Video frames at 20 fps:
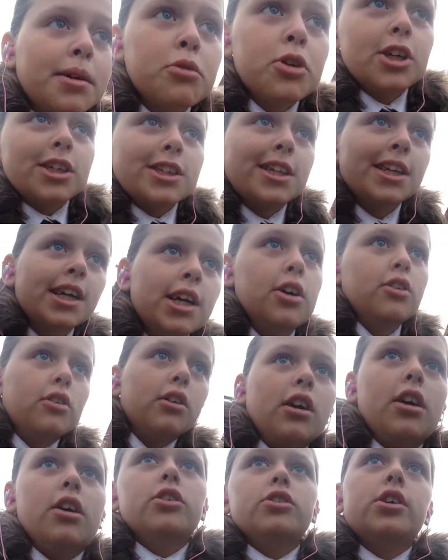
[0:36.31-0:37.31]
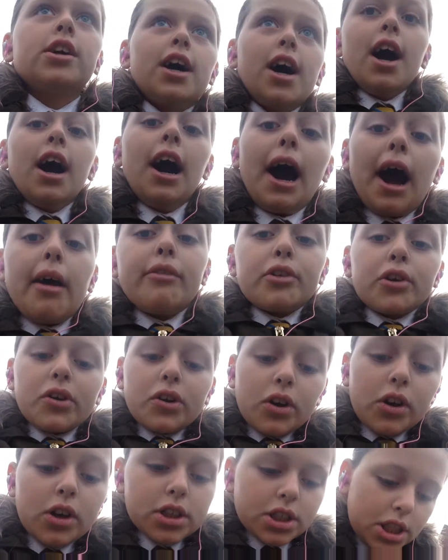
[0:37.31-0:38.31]
I'm crossing the road. I have to
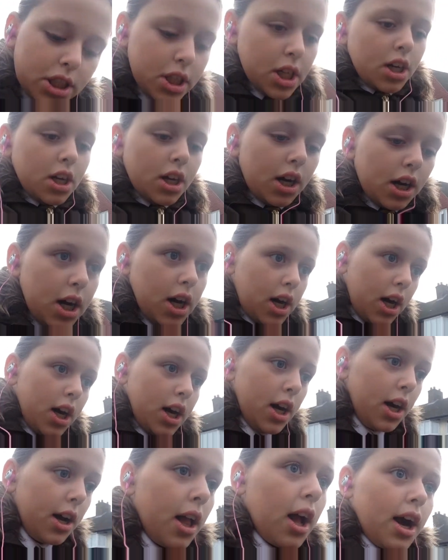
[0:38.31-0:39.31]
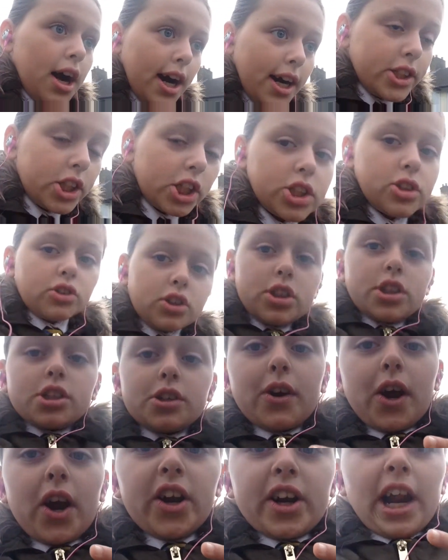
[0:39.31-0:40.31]
cross, uh, I just crossed
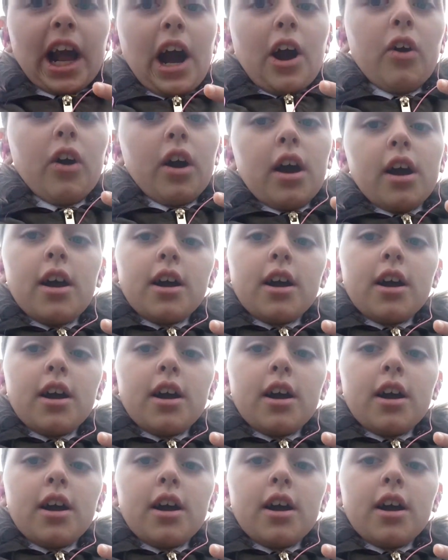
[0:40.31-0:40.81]
the road now.